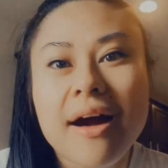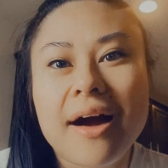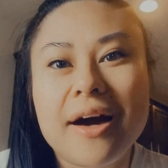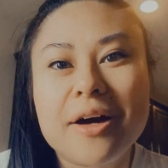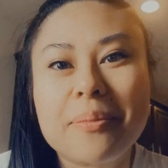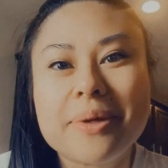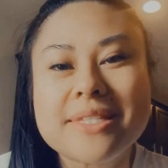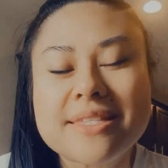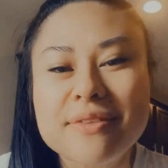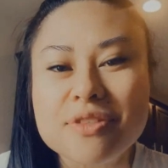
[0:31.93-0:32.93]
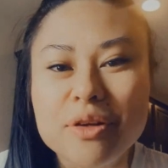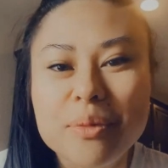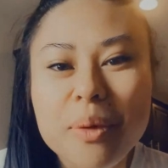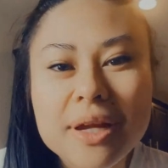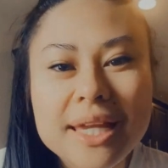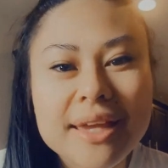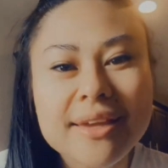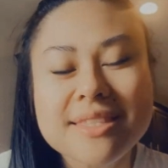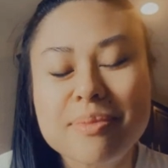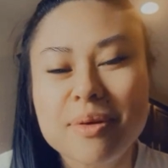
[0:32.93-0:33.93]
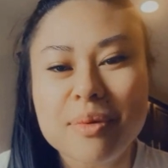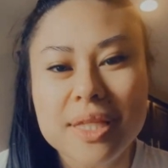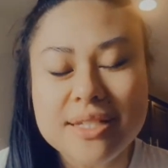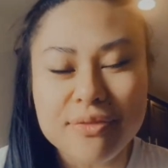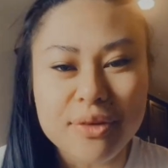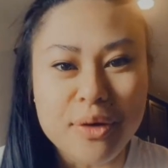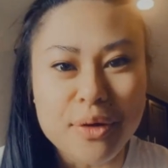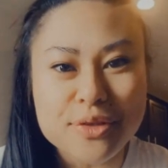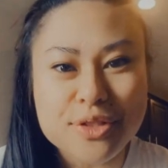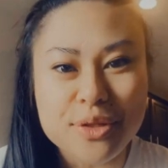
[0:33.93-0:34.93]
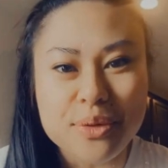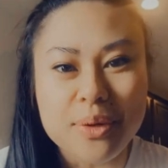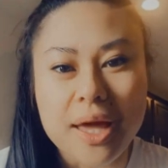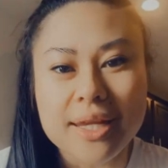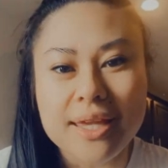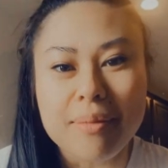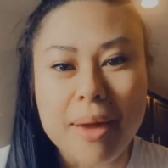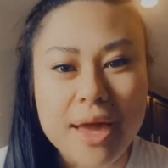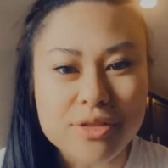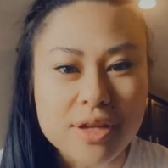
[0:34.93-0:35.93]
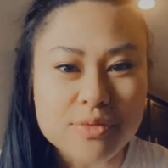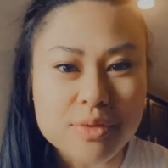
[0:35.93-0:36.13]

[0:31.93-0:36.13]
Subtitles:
But since I've started working, it's been really difficult to kind of get my exercise